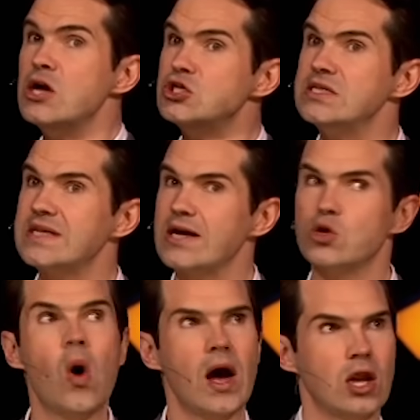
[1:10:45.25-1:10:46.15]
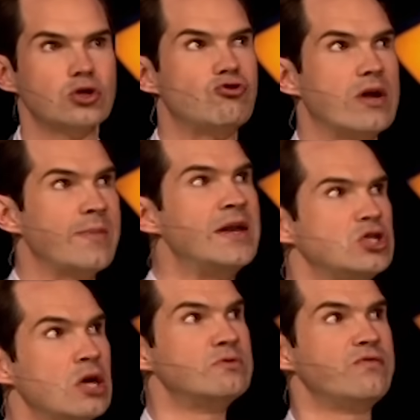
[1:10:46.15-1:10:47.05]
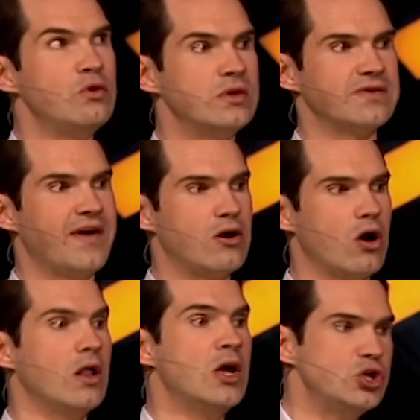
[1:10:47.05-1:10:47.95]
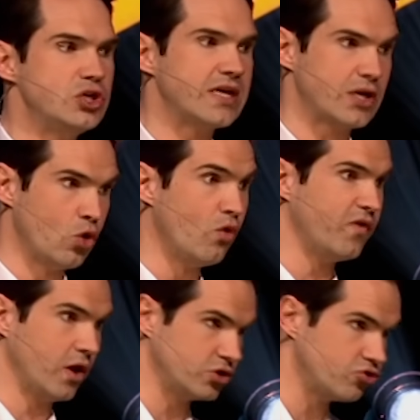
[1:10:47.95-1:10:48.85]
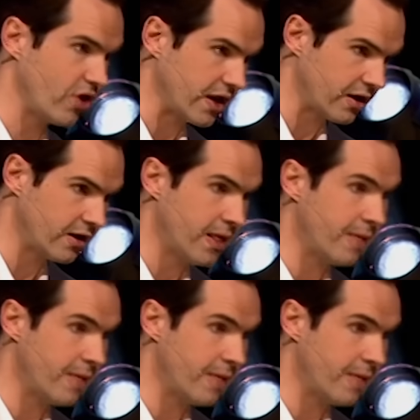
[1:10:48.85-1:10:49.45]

She's had quite a lot to drink. I mean, in terms of units of alcohol, she's had an awful lot to drink.